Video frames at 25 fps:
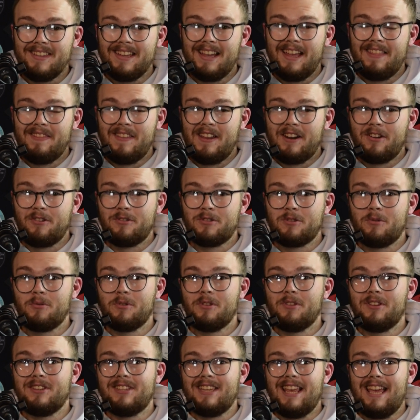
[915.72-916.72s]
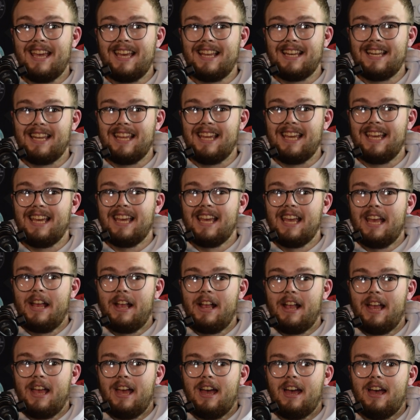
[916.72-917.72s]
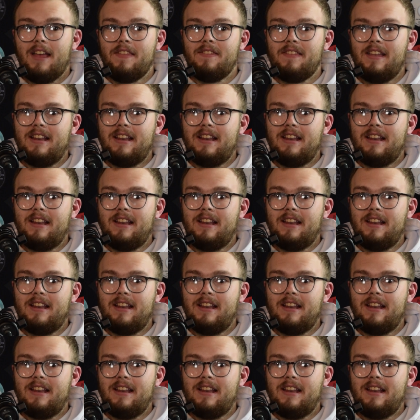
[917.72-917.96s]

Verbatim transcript: And then I got told on the second day, and